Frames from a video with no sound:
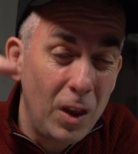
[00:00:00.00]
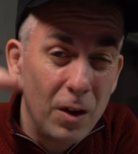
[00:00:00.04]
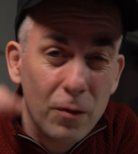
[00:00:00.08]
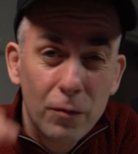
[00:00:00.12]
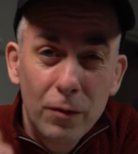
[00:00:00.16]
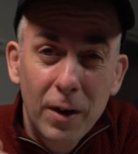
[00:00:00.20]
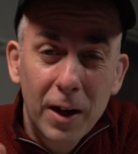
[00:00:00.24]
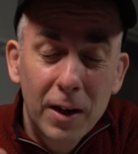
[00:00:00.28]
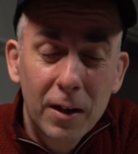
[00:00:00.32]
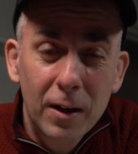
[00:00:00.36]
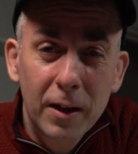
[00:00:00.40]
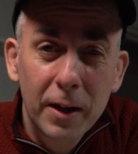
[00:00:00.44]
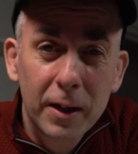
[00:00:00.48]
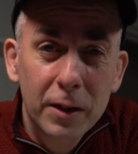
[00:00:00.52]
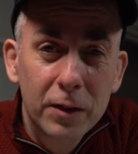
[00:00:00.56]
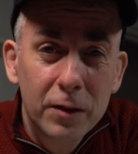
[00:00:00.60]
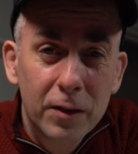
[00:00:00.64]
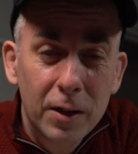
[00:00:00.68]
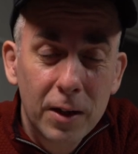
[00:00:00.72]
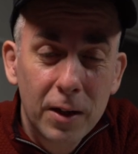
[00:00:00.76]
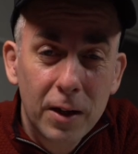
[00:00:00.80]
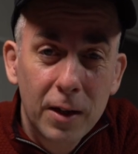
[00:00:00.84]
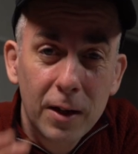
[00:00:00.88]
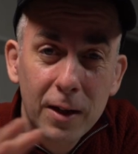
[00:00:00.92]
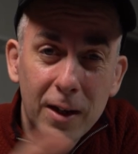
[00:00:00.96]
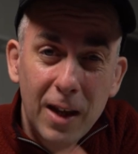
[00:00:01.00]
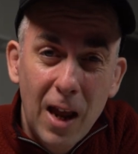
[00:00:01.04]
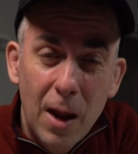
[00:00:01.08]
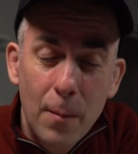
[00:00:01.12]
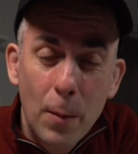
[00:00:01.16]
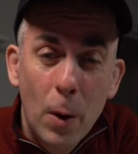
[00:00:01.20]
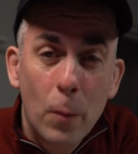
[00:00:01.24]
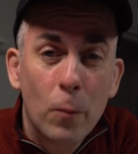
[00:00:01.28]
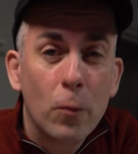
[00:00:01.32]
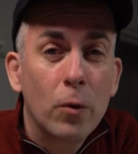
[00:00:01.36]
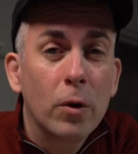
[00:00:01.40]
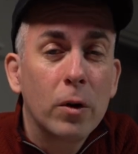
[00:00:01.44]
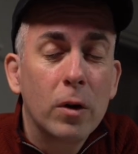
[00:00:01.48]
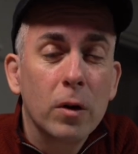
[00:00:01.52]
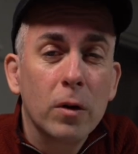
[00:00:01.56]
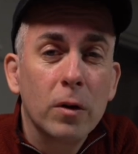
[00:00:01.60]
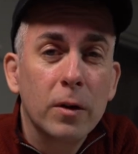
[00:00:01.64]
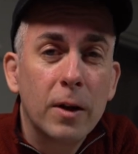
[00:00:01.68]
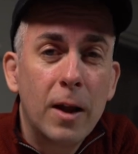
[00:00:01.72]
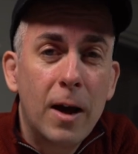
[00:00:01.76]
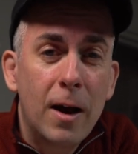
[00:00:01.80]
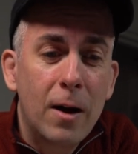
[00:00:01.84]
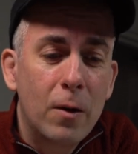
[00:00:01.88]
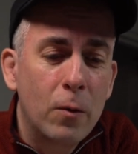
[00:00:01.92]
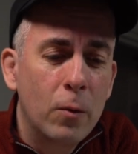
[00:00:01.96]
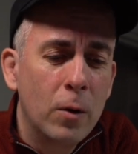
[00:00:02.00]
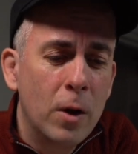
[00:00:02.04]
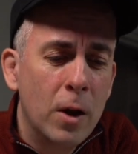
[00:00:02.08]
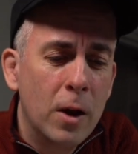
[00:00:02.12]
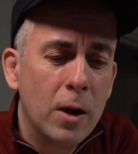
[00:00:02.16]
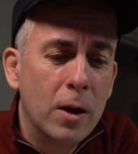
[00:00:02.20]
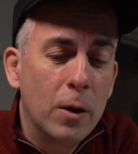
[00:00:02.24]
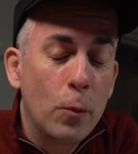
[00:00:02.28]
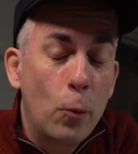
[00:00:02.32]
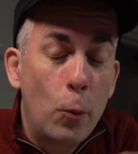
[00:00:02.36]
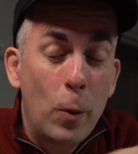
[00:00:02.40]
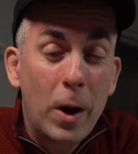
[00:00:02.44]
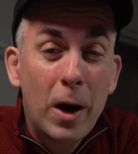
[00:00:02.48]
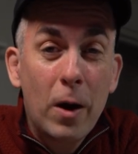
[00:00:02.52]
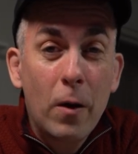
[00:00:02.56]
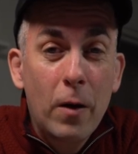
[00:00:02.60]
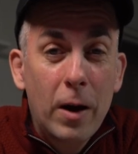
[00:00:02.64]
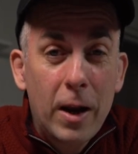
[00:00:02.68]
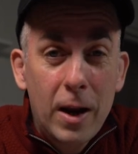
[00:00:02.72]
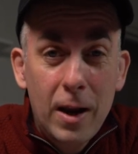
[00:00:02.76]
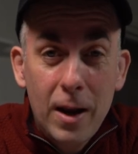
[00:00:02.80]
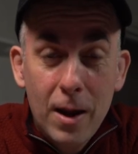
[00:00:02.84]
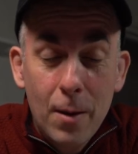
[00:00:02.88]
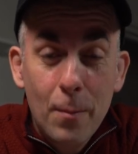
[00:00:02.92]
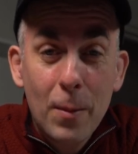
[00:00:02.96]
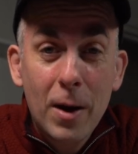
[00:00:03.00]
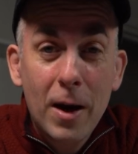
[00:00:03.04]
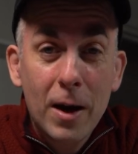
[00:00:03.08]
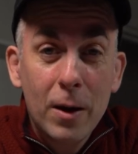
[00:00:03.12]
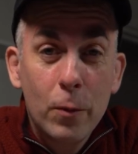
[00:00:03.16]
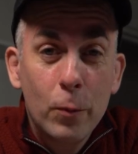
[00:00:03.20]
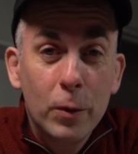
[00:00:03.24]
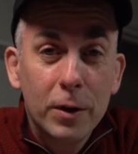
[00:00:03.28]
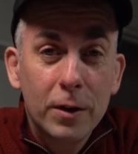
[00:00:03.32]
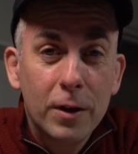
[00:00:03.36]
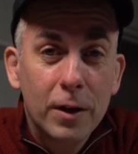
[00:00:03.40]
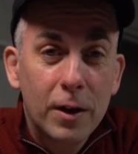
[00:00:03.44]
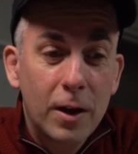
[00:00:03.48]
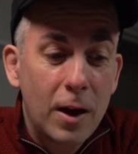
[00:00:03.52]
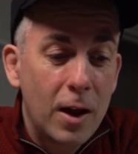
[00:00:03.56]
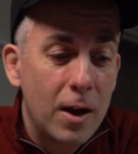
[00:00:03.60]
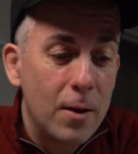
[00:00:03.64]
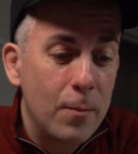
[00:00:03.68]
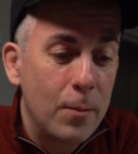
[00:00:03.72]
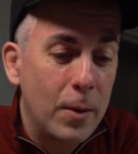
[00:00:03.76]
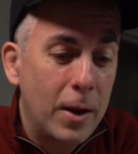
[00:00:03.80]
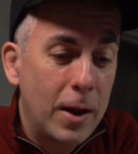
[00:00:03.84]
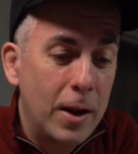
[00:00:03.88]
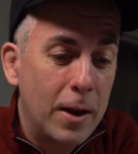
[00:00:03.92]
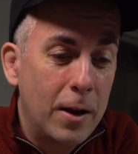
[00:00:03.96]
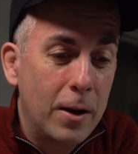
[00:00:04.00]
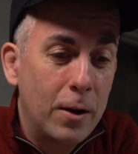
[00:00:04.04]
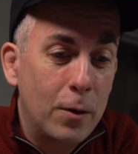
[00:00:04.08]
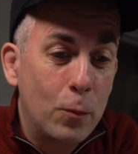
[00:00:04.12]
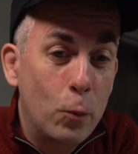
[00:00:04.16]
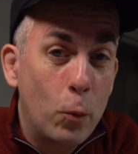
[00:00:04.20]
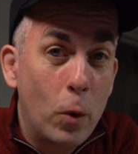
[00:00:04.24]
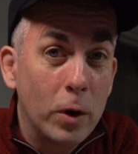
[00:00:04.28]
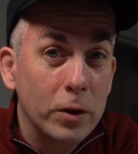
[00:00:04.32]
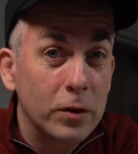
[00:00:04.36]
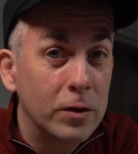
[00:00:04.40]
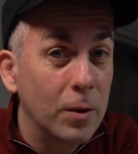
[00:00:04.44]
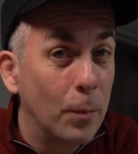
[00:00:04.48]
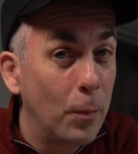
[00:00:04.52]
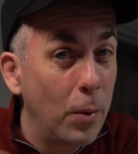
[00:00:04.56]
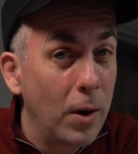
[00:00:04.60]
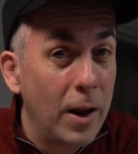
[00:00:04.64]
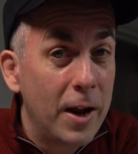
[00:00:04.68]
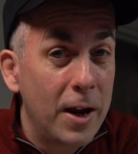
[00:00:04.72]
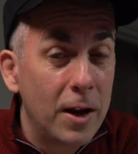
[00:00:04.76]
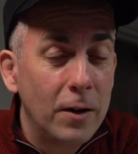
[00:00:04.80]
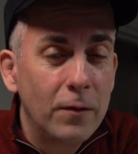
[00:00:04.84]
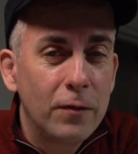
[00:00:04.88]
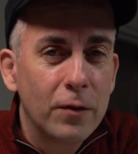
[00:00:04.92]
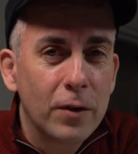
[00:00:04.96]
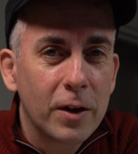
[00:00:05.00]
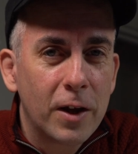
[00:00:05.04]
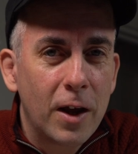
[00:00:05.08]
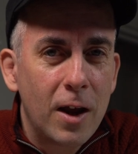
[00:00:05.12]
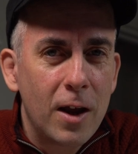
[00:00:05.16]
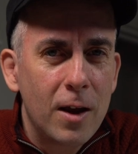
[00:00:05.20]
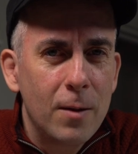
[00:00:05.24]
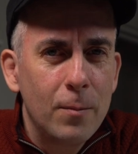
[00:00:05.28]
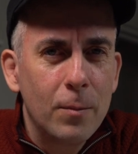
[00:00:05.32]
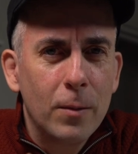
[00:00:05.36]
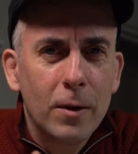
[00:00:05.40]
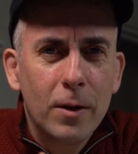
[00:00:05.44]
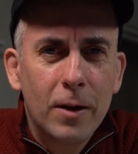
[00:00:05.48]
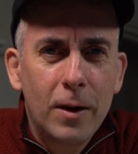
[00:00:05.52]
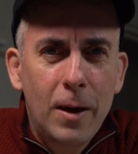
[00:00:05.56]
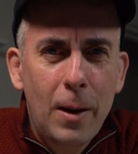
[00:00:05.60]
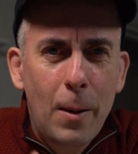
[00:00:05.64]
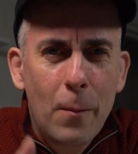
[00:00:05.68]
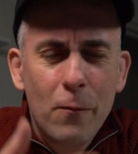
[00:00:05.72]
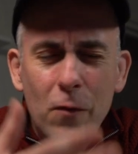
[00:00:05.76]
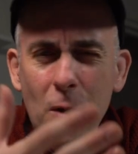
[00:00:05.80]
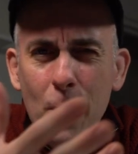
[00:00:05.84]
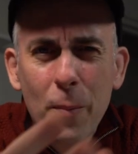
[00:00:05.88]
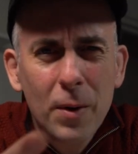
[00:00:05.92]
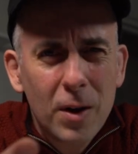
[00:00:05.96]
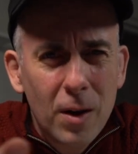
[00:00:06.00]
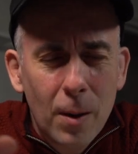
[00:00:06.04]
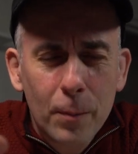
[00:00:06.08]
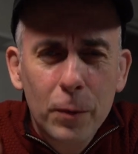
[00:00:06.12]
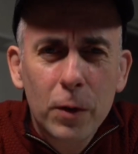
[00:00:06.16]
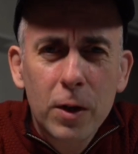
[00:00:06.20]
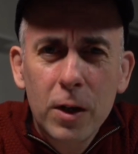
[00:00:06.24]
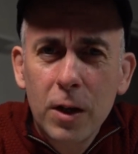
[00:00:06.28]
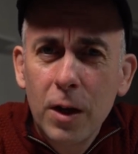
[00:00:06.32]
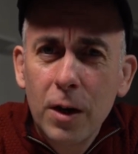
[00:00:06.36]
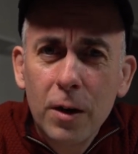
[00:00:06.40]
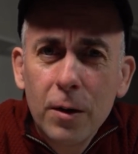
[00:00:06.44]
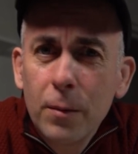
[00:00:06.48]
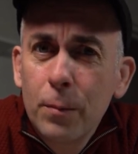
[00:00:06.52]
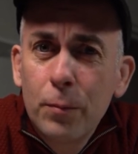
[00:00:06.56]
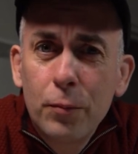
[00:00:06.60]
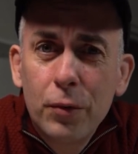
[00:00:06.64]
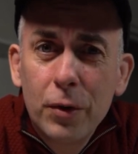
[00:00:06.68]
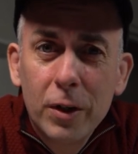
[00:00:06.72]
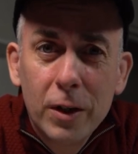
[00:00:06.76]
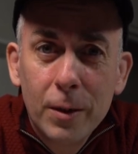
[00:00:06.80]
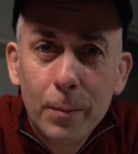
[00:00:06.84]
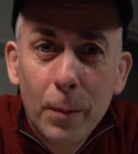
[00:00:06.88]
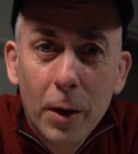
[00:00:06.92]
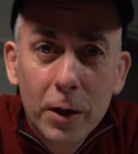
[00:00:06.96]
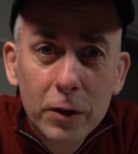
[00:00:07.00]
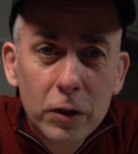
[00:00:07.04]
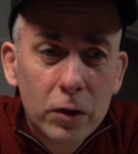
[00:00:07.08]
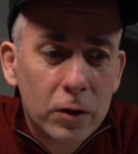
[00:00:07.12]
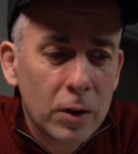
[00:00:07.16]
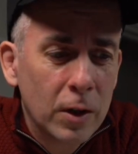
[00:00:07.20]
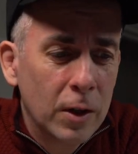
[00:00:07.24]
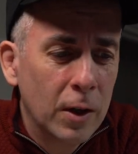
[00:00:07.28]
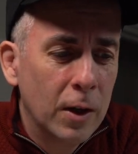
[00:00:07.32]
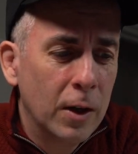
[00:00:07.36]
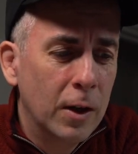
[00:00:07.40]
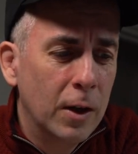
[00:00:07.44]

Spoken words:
Regulated city, game I'm working on now. Where am I with the game and what's the plan for the game? I'm wrapping up the year pretty much.